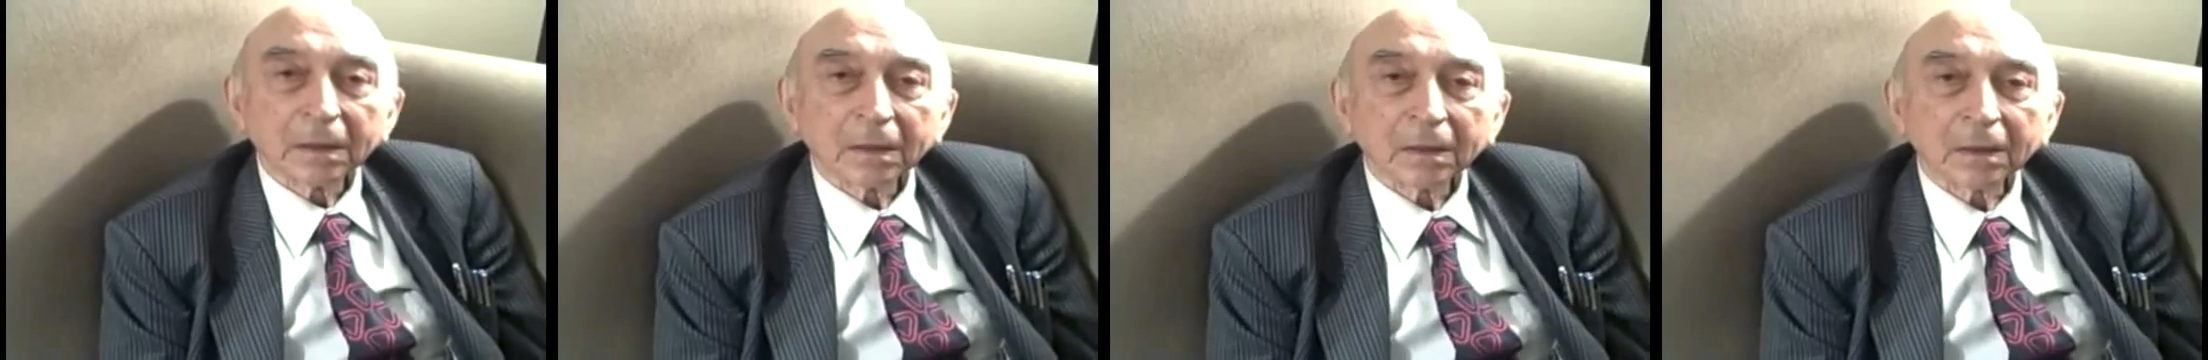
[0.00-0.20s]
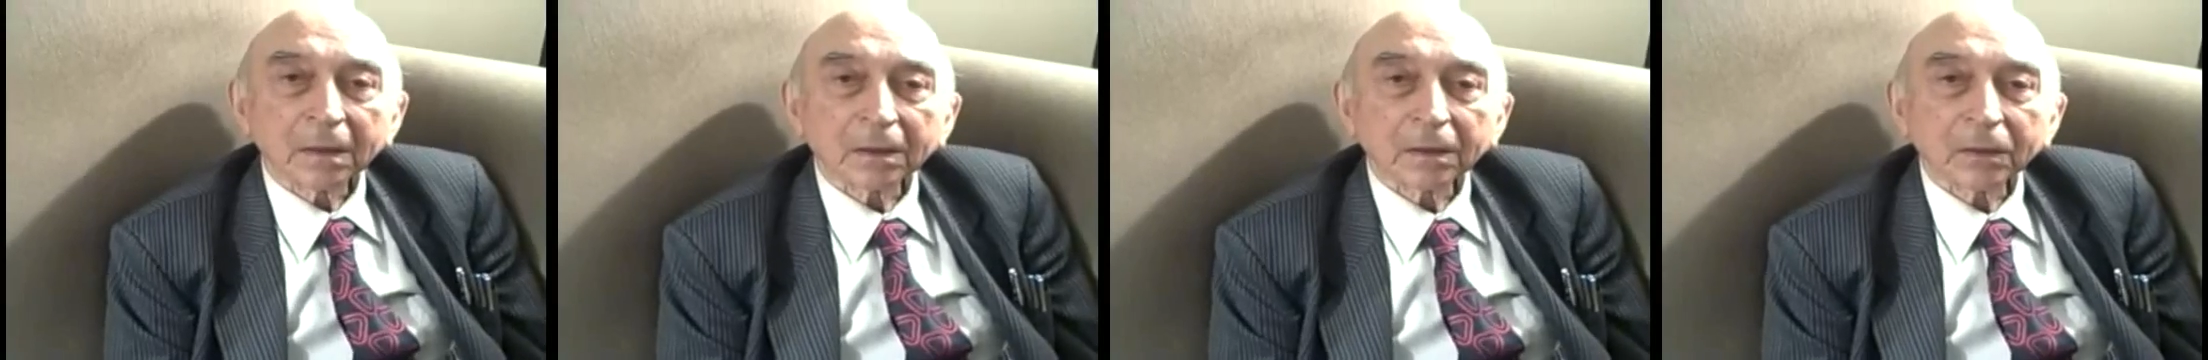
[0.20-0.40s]

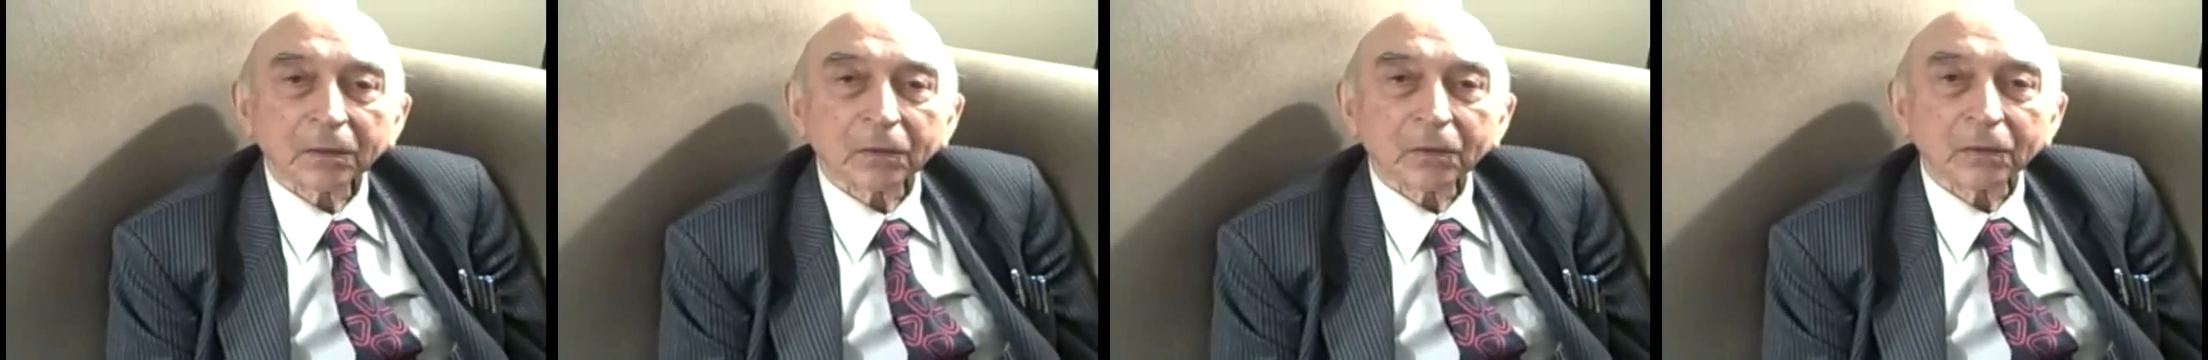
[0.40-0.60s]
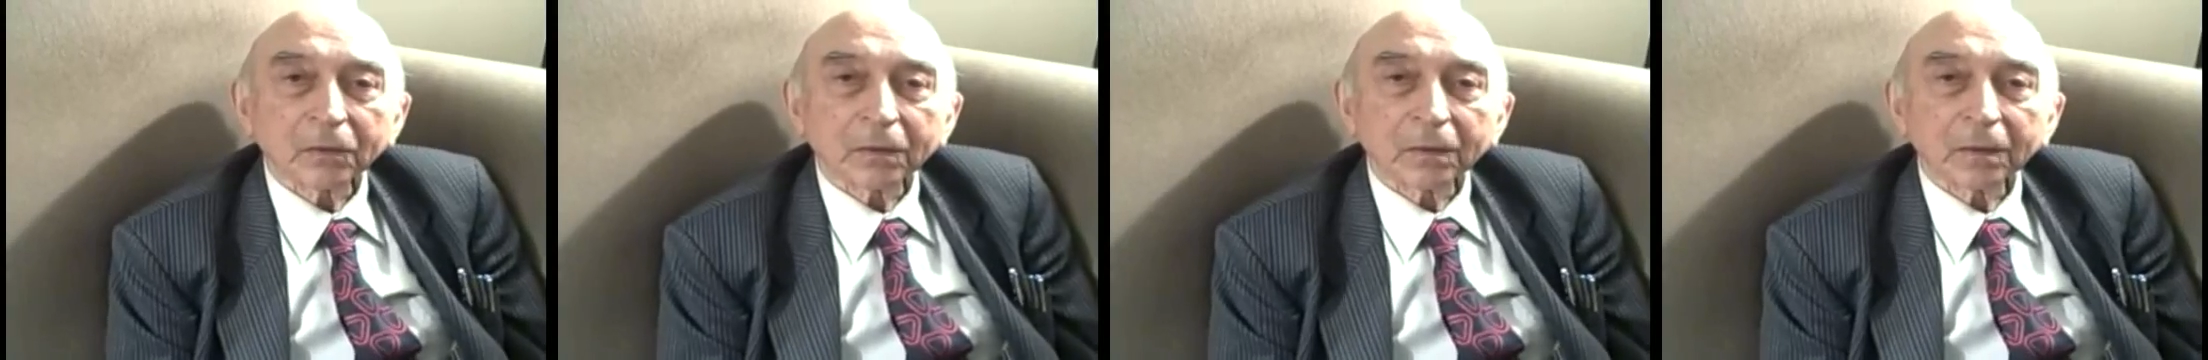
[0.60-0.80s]
that
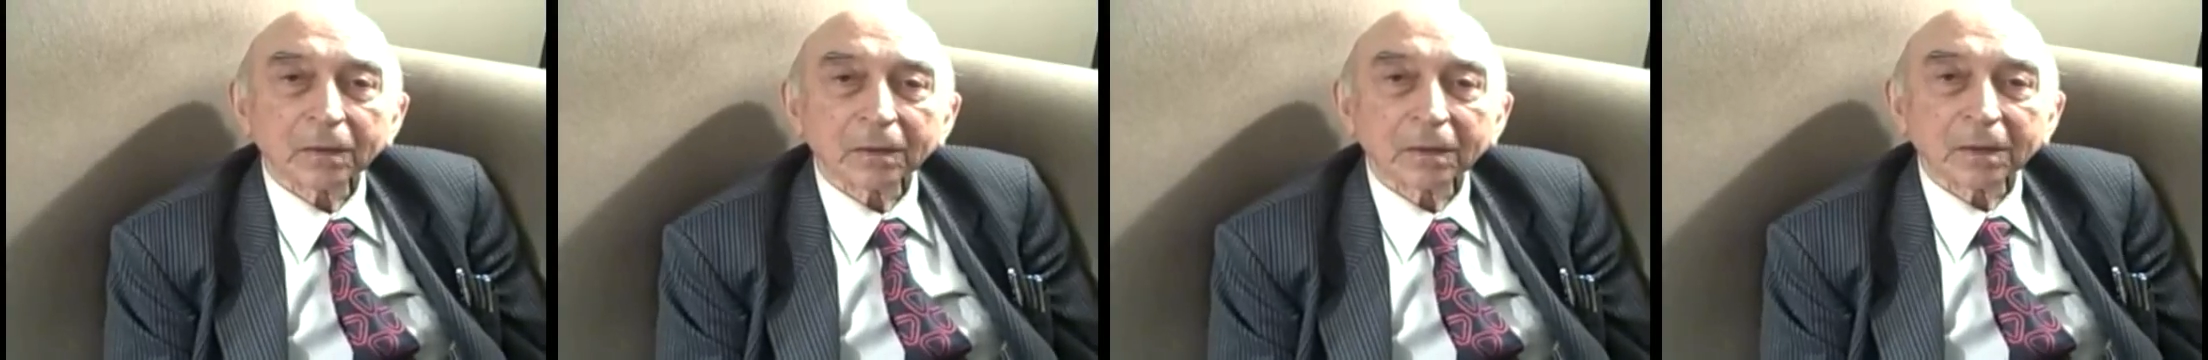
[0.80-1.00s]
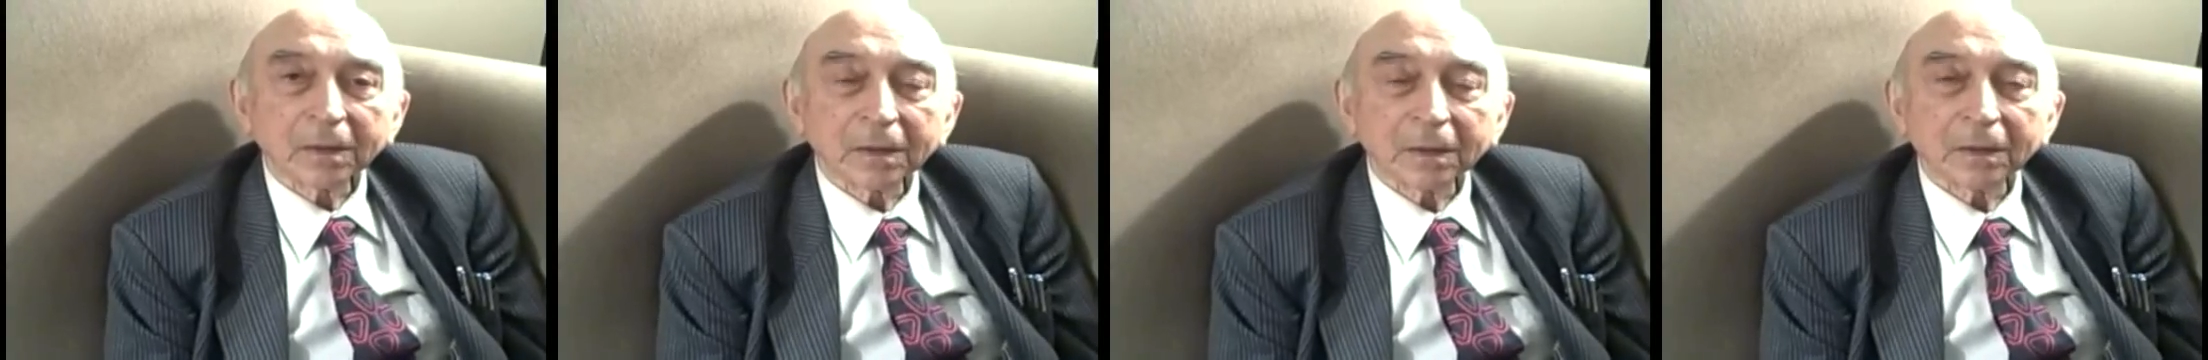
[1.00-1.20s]
could
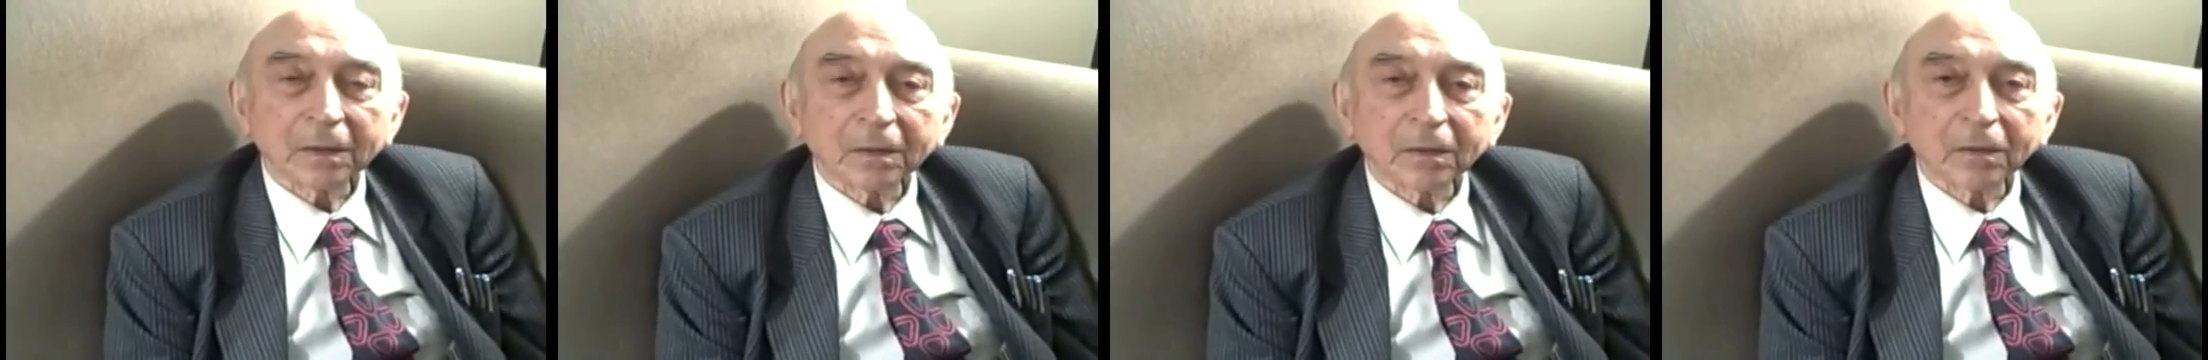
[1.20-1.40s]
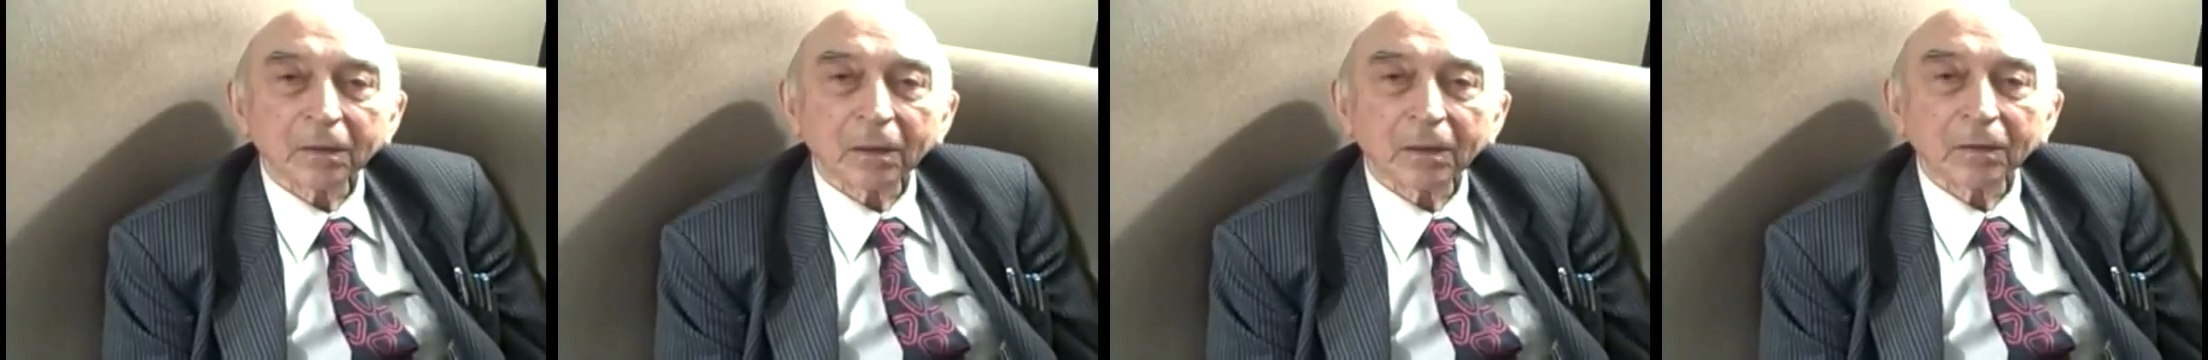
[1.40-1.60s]

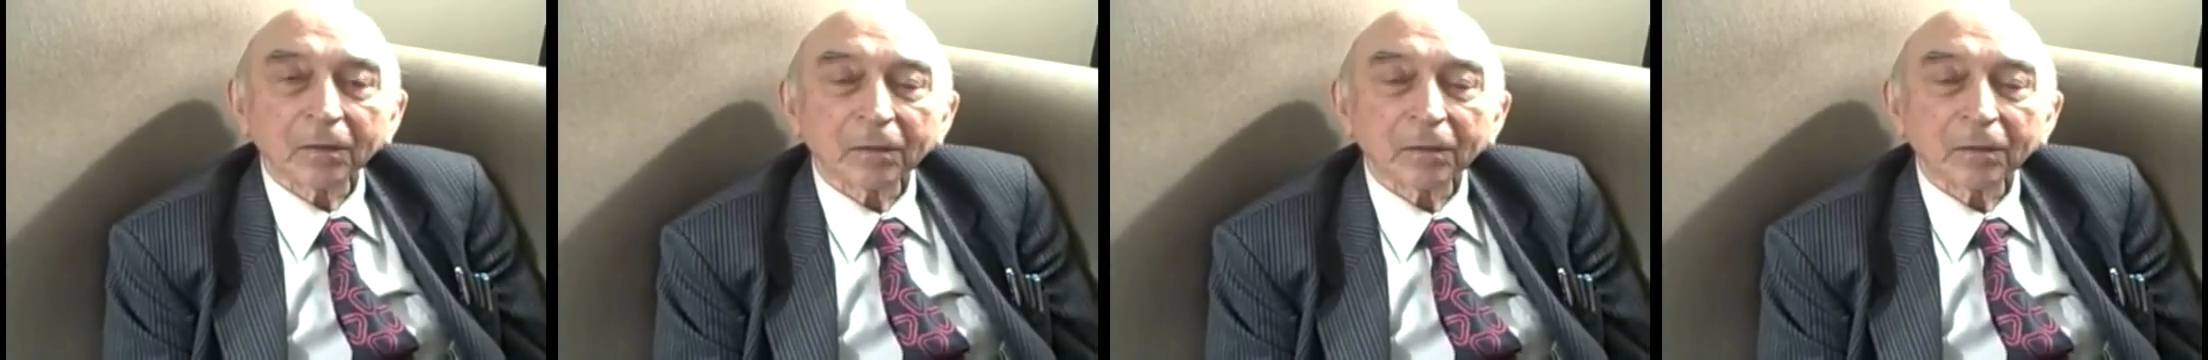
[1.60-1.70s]
deal